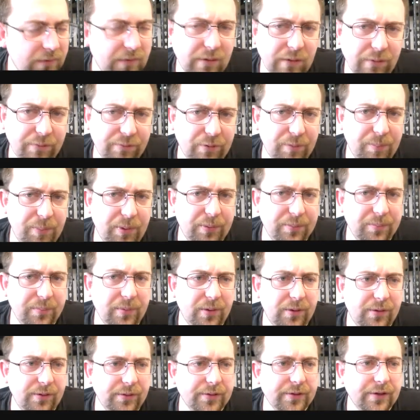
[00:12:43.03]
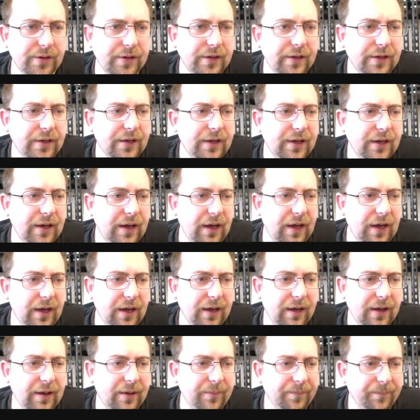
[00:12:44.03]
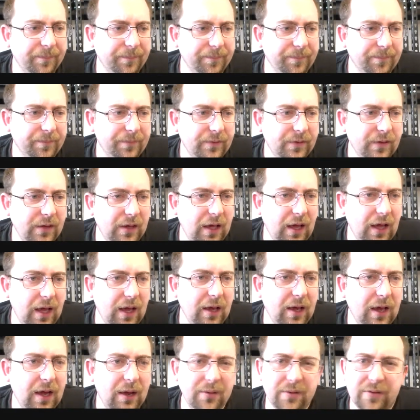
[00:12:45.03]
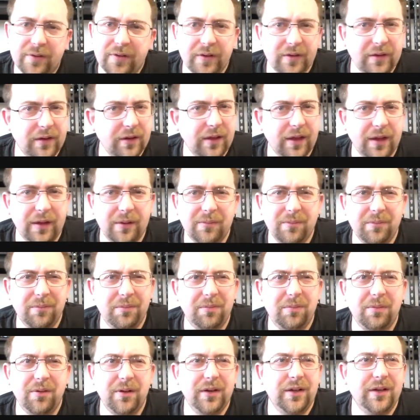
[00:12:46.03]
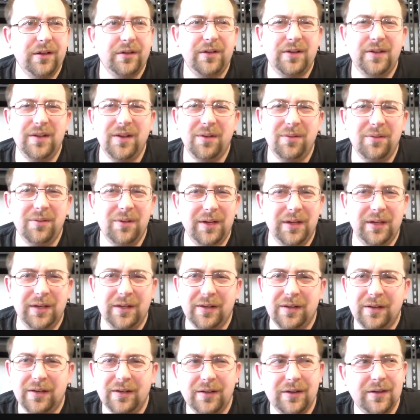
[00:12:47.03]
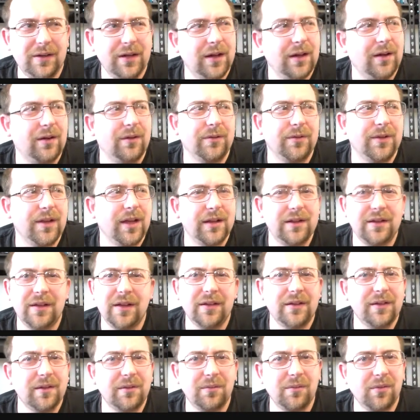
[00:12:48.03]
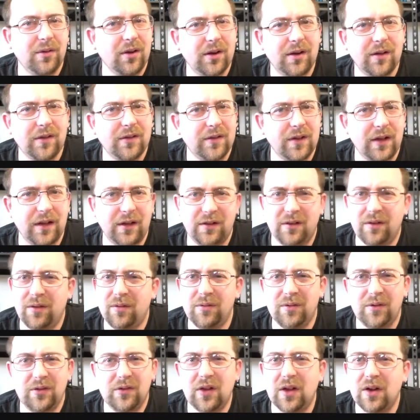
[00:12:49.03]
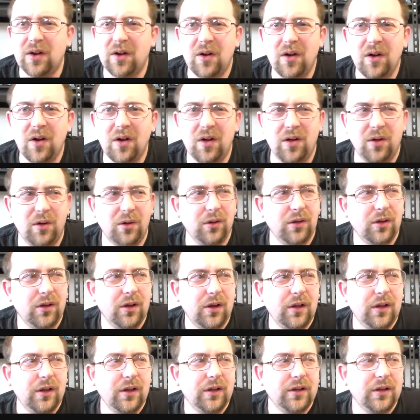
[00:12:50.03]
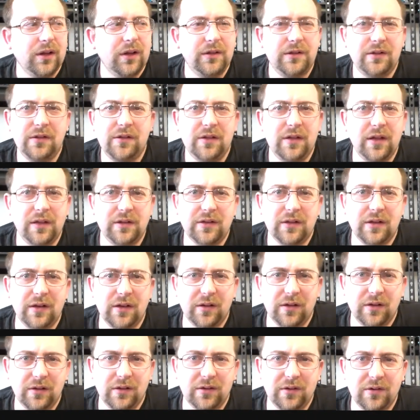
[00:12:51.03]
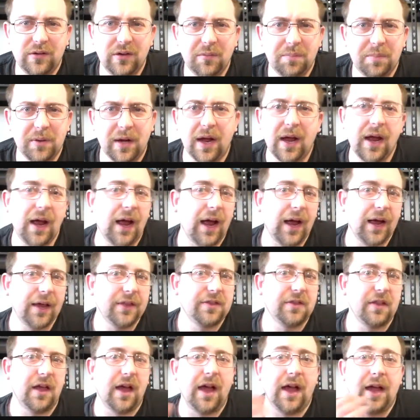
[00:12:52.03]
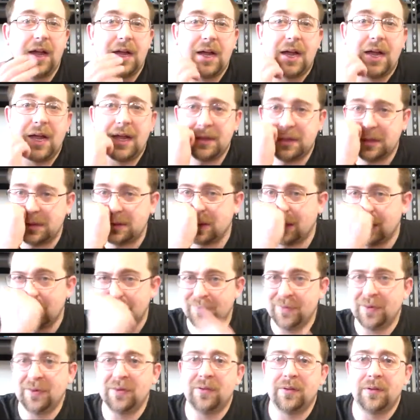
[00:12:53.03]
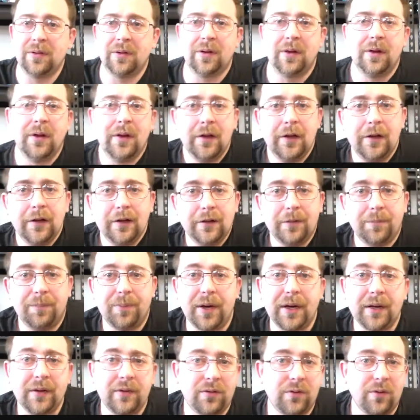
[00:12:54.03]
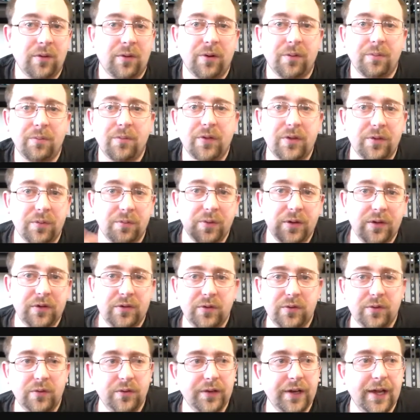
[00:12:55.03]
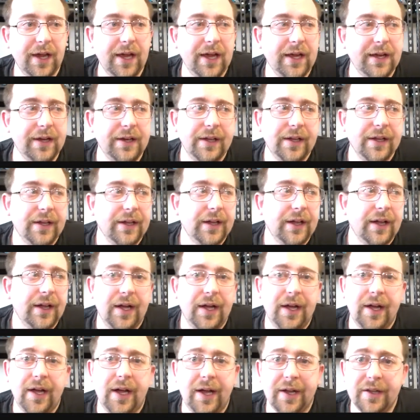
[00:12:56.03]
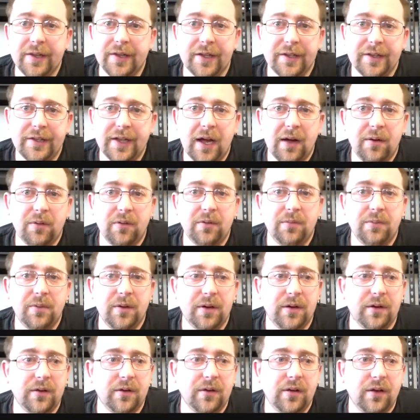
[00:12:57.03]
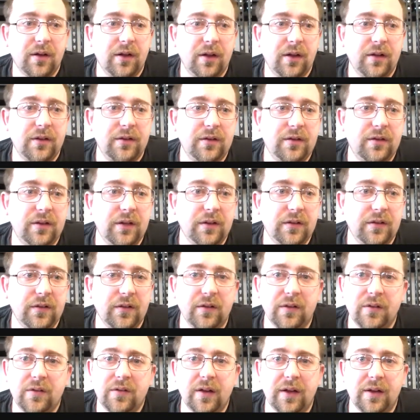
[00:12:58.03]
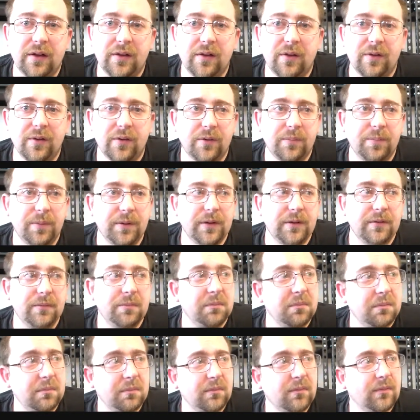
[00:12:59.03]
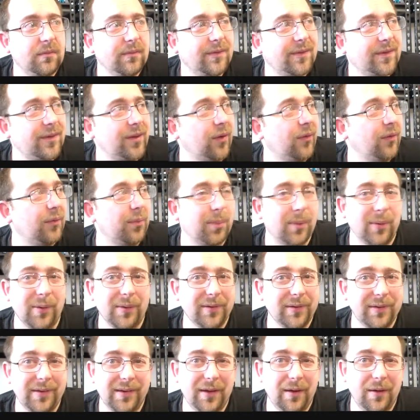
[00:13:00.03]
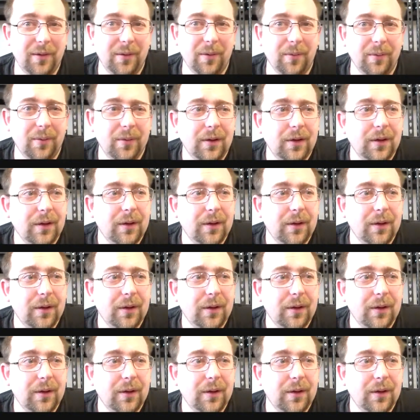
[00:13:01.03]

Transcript: Silverbolt mold. Um, I, I was sitting there like, what are you doing? No, that doesn't work as Cyclonus at all. That that's gonna look stupid. I I I, had the thought of using the, the brainstorm with the retooled head. Uh, I thought that would have been a decent Cyclonus, but Silverbolt, no.